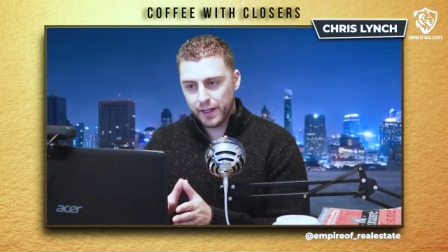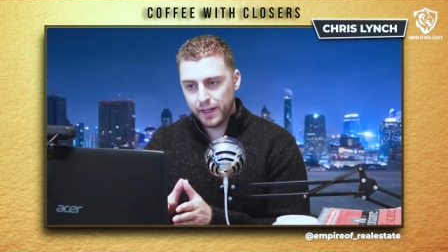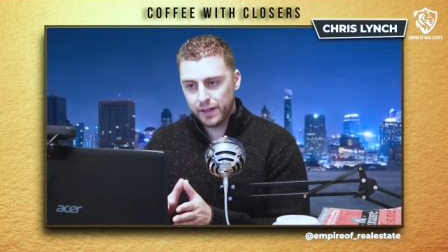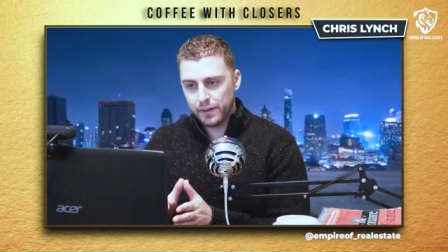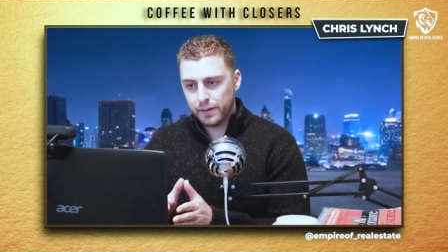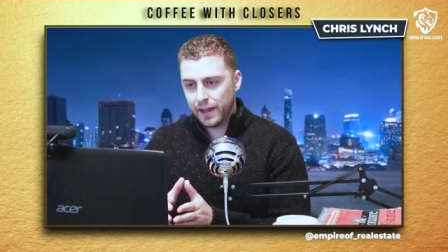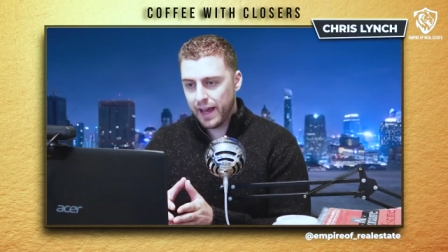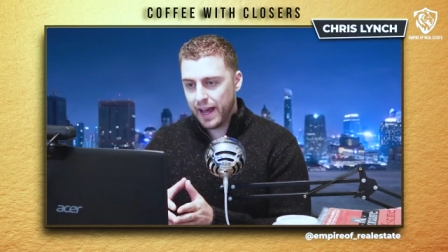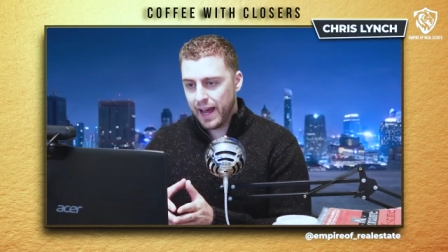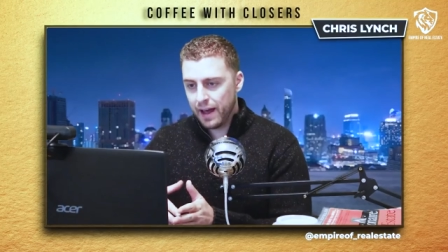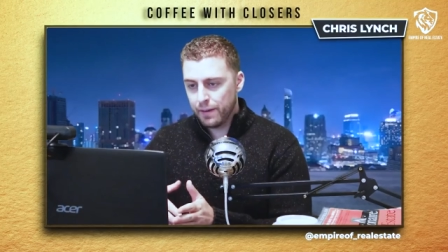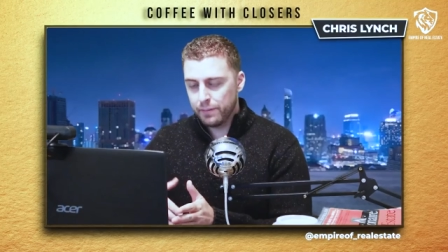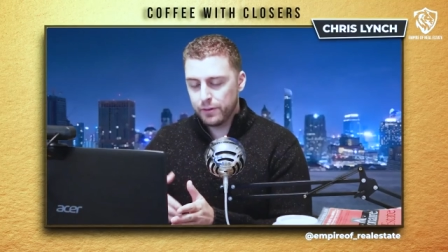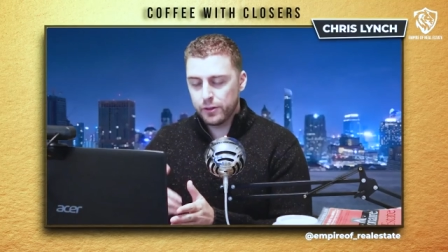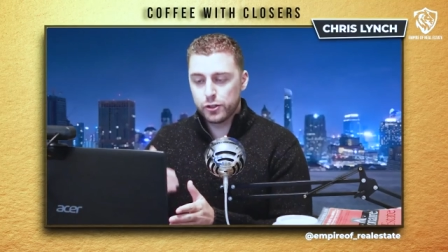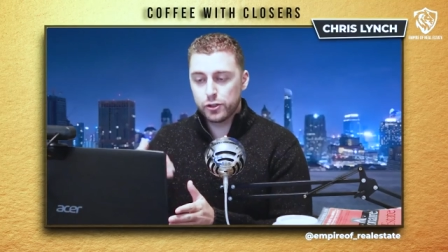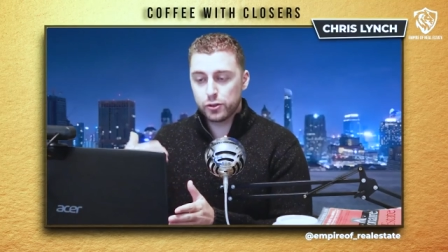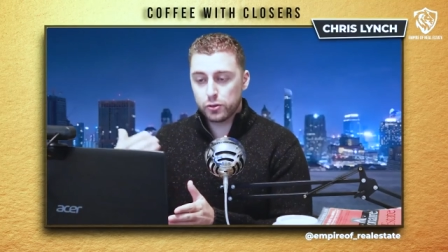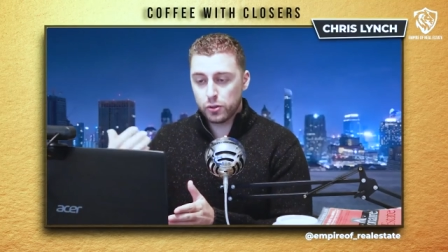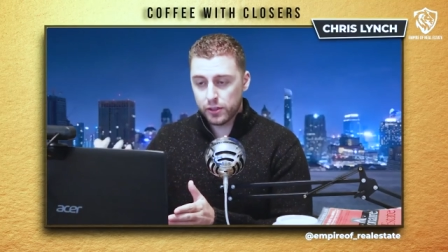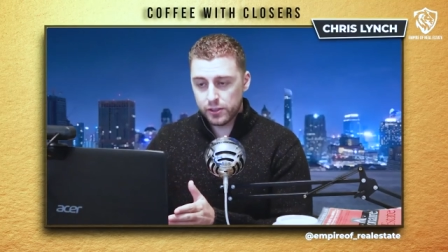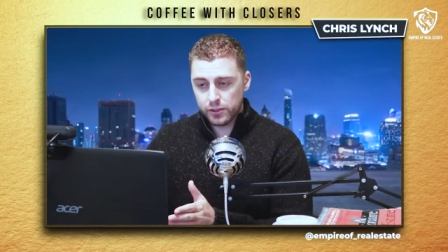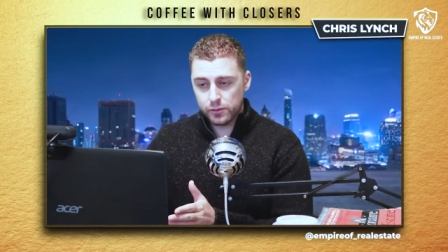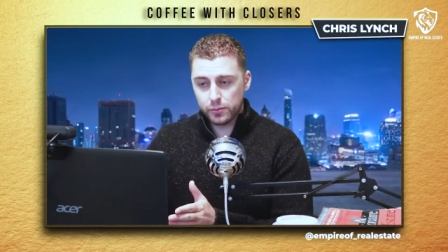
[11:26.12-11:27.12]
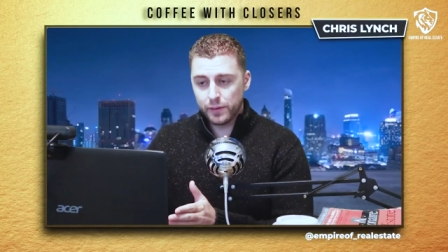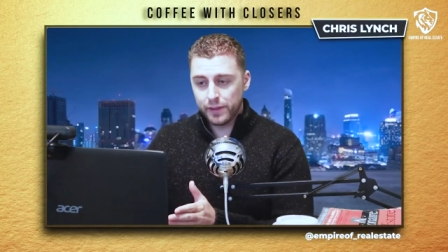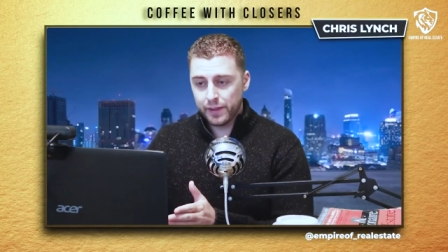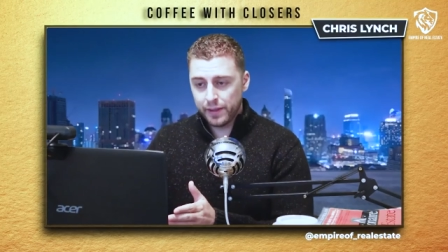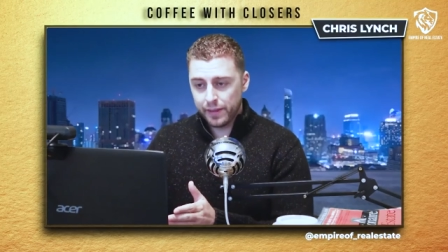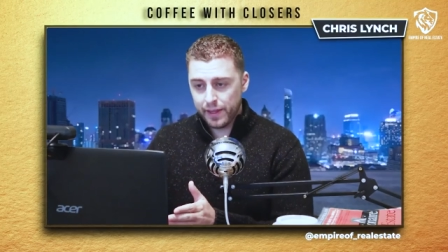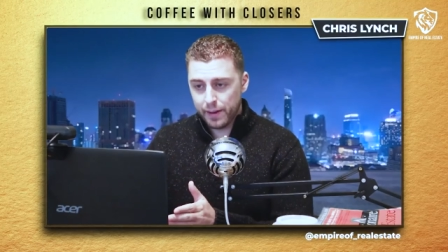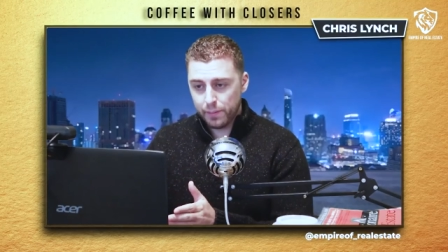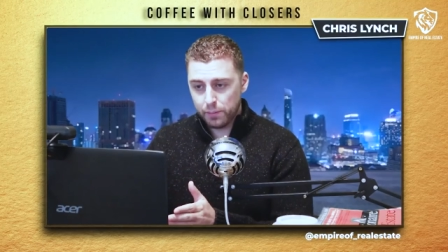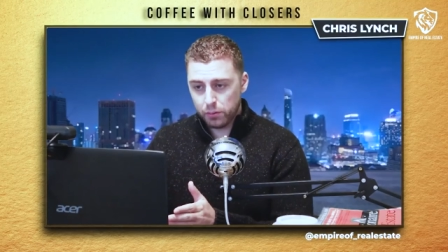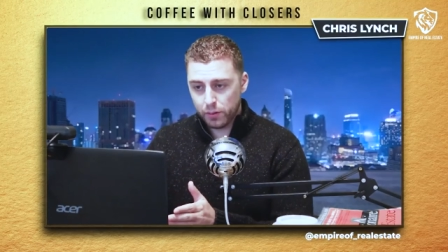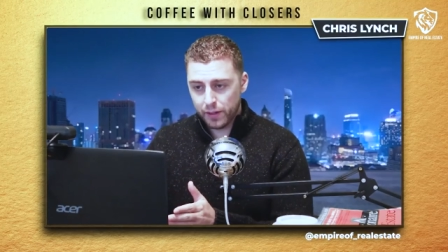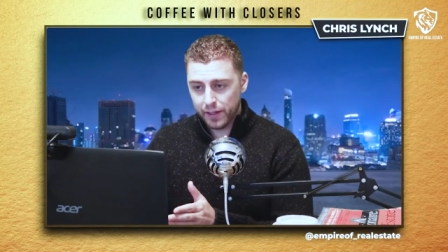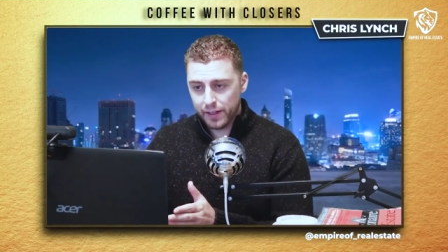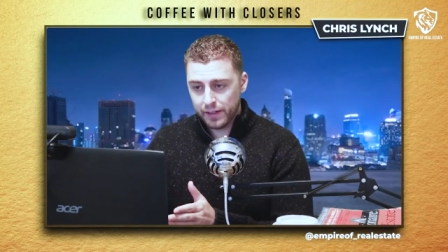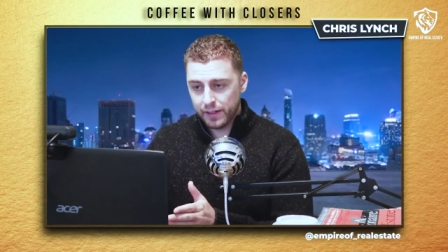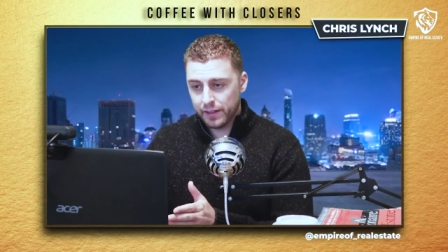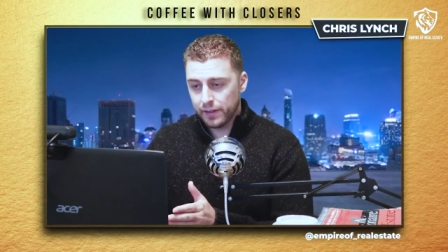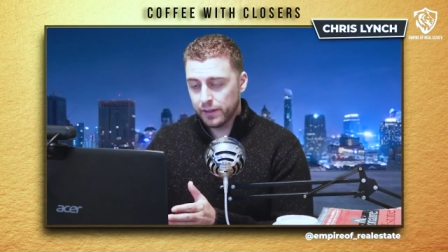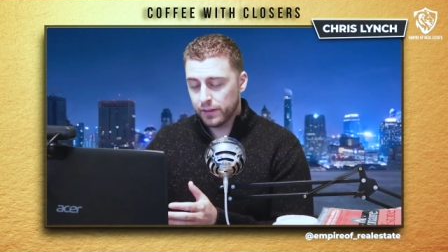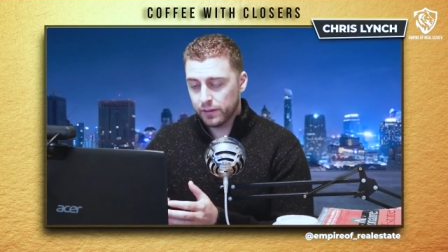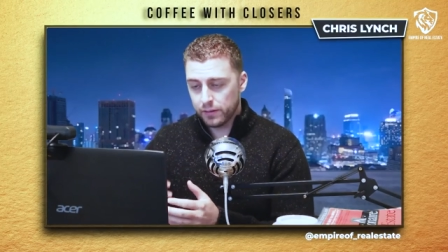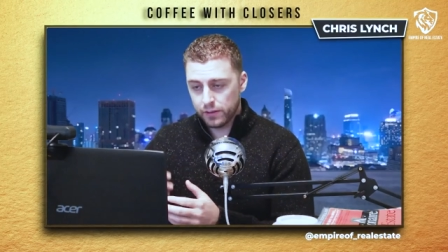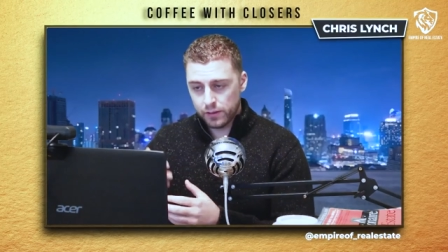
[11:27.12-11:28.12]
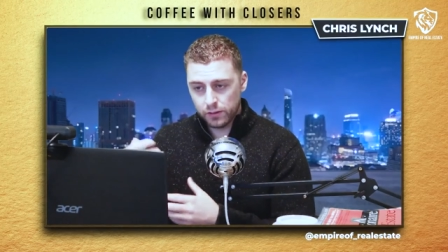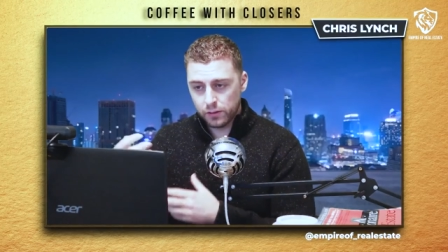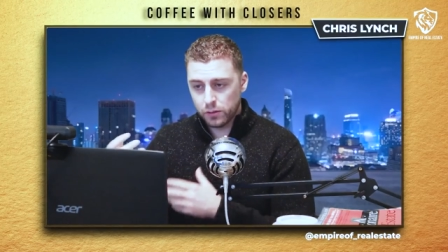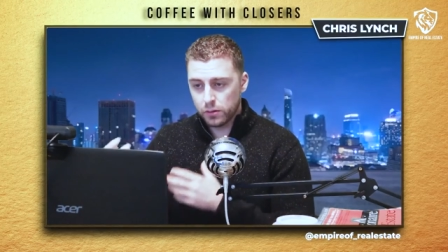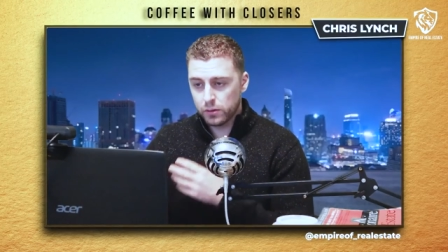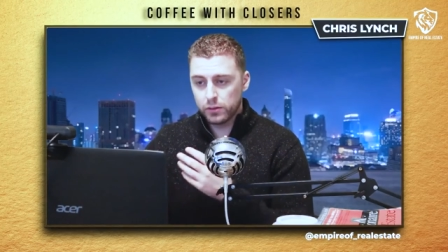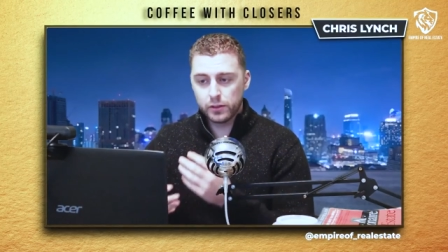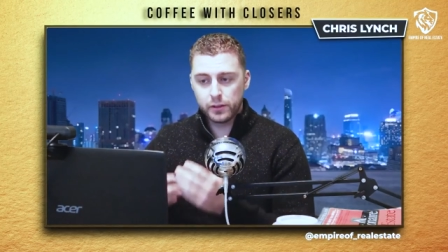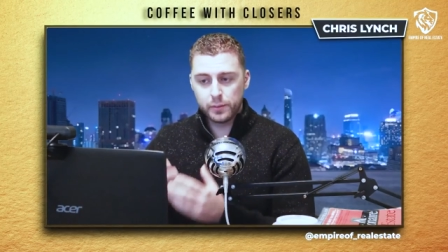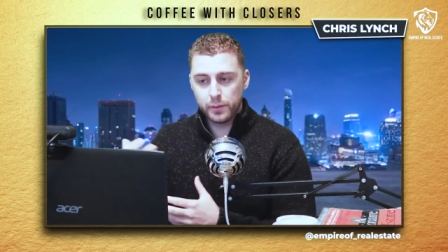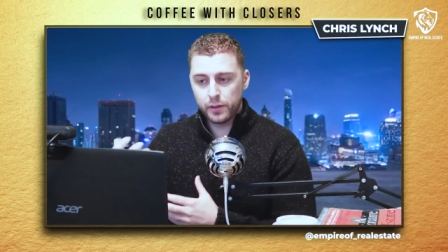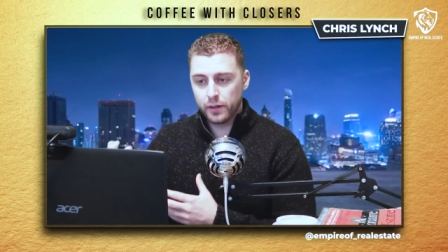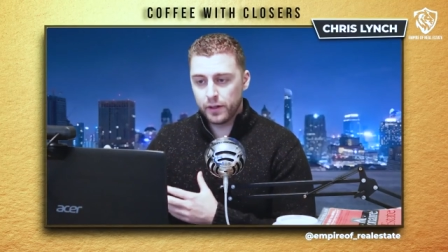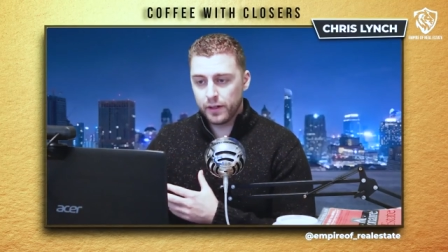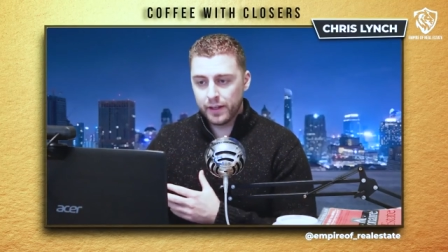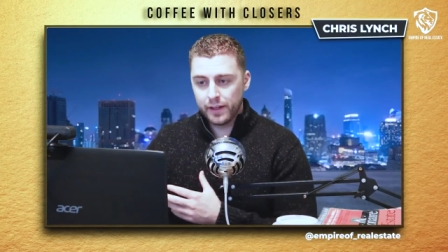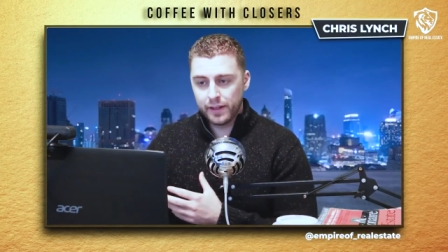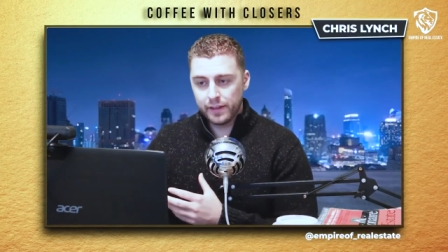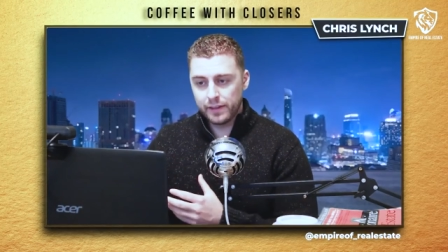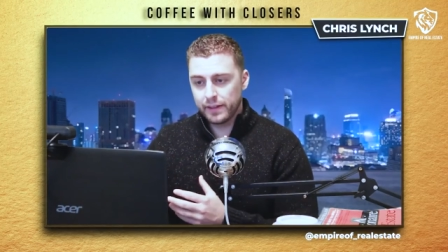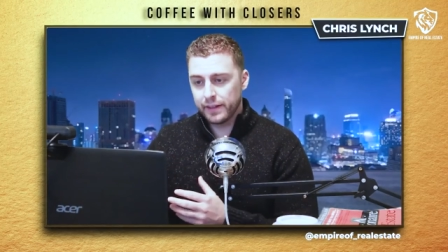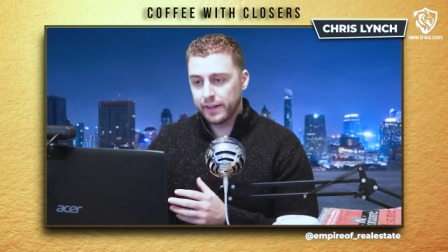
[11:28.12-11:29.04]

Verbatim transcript: brand, having trust within that brand in the local community,